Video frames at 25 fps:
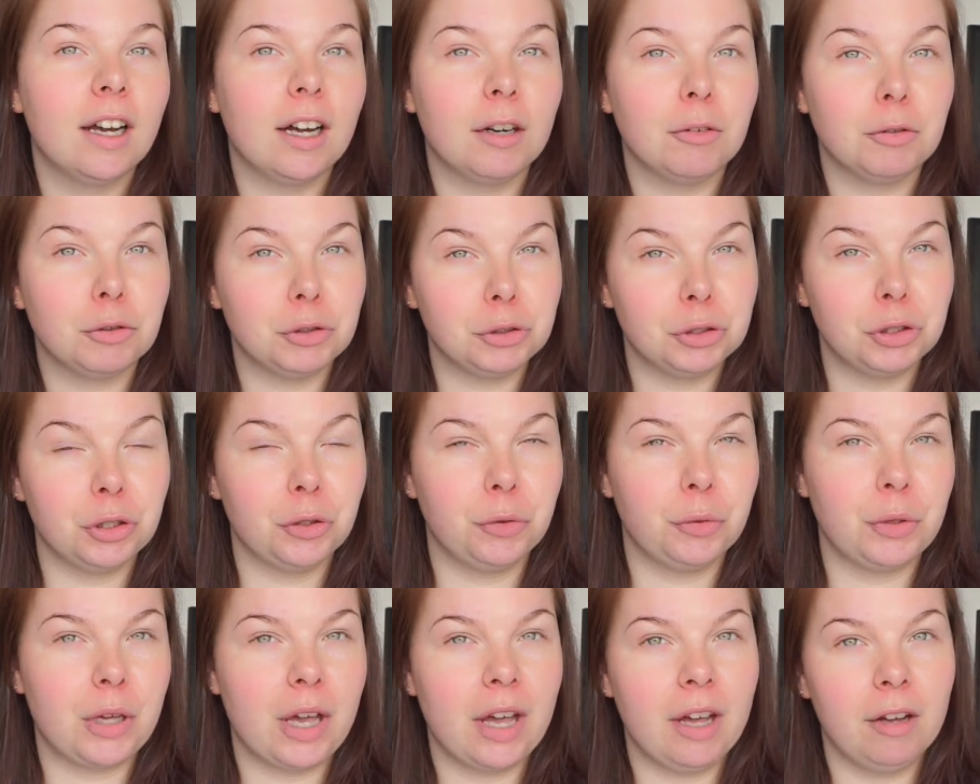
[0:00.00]
I will
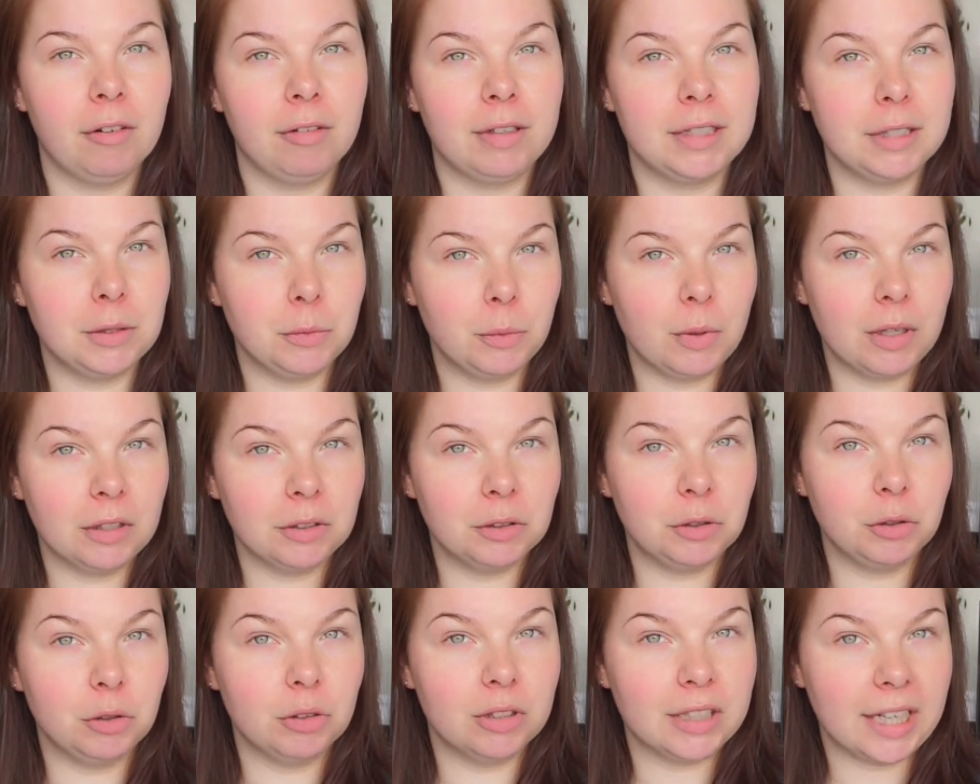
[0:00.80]
show you how as
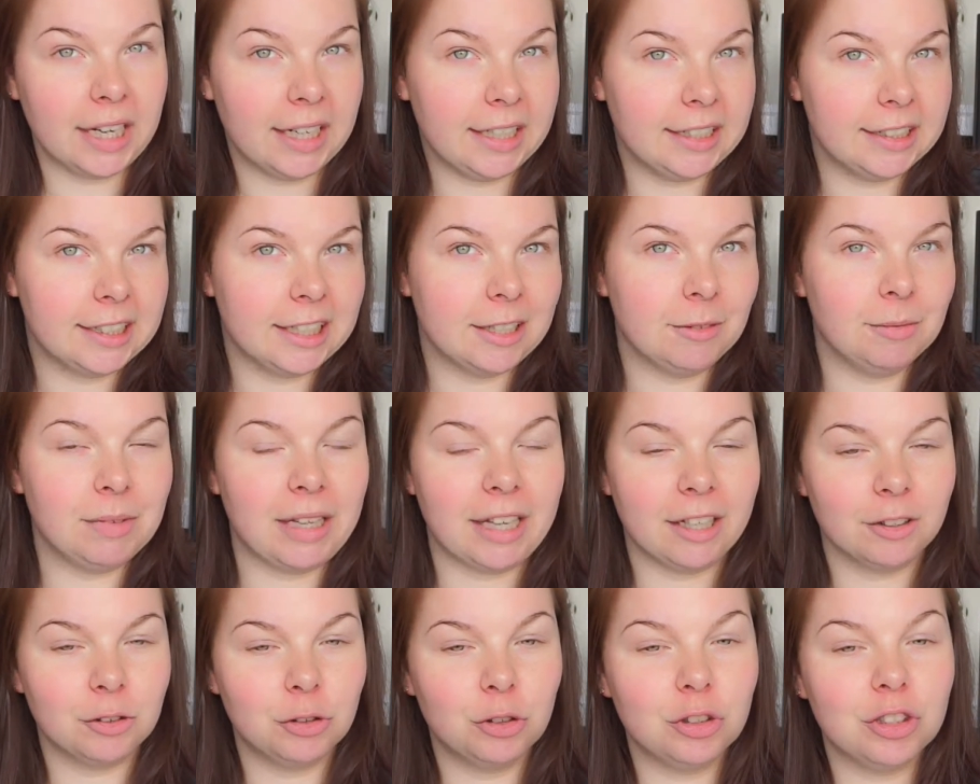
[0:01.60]
well to dye them,
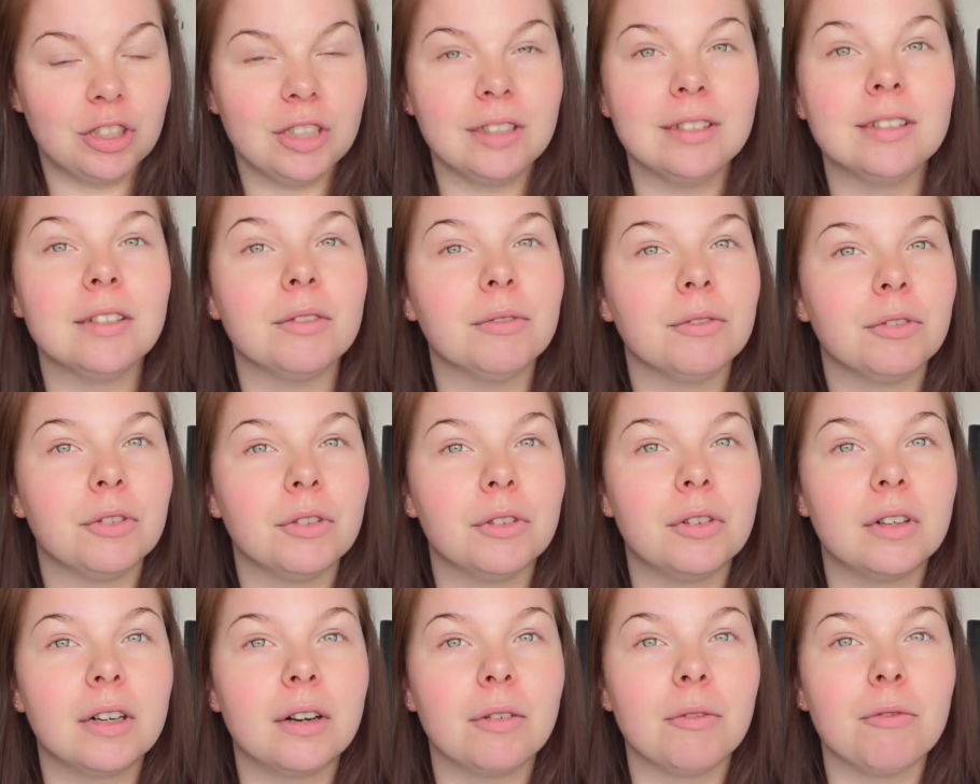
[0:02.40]
like to tint them
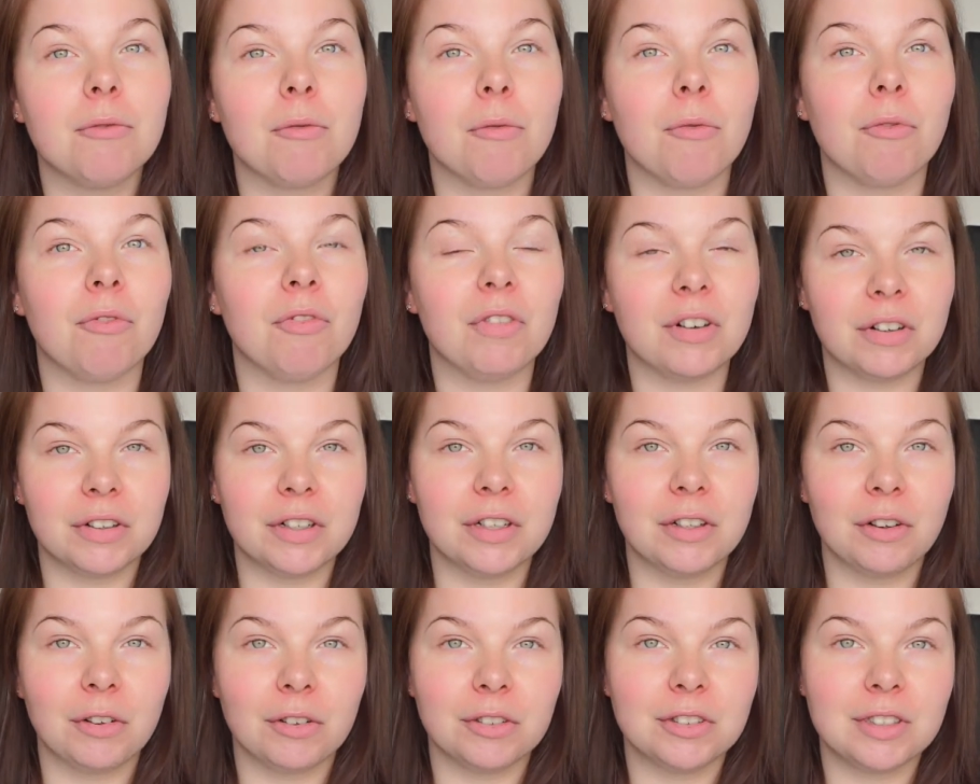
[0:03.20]
for a
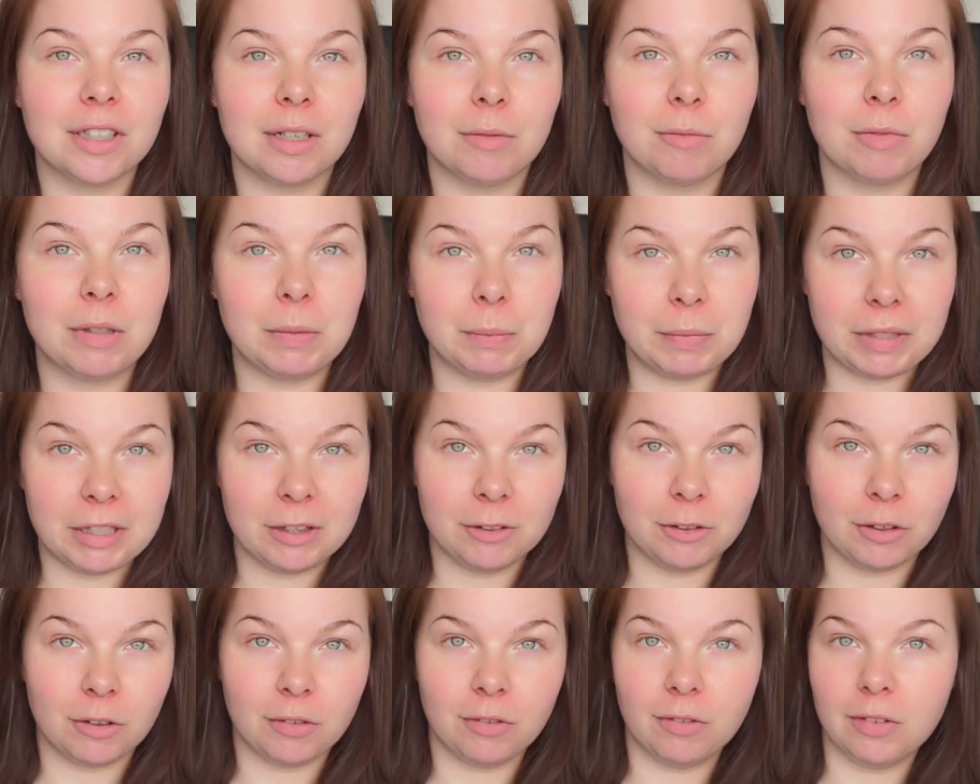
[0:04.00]
very long time will be
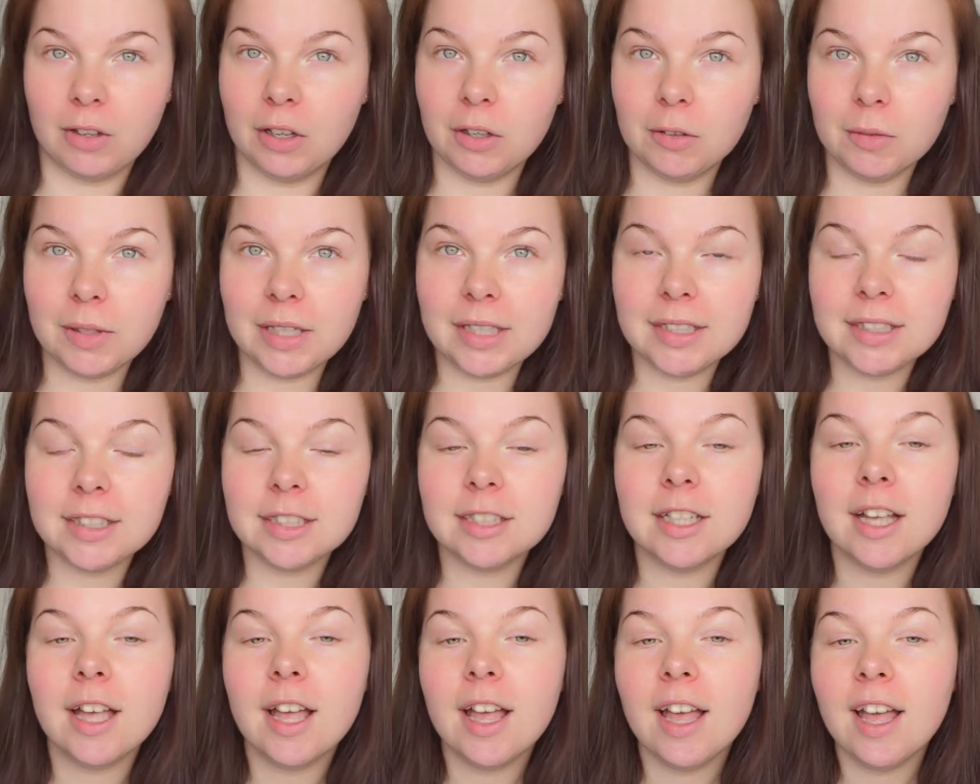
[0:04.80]
look
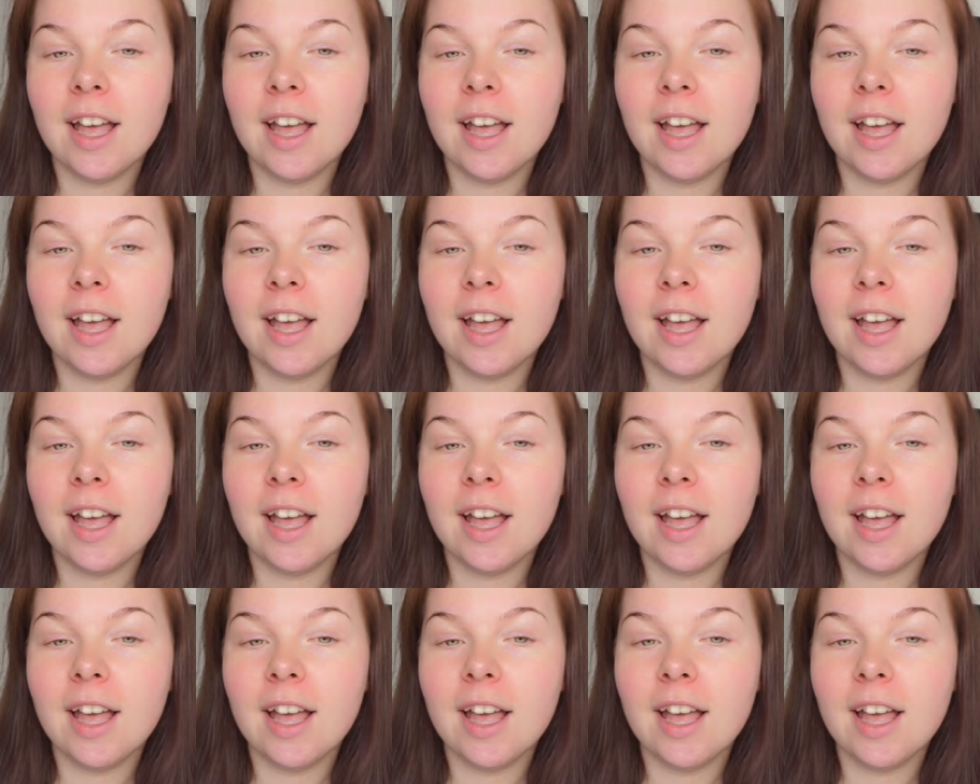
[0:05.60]
flawless.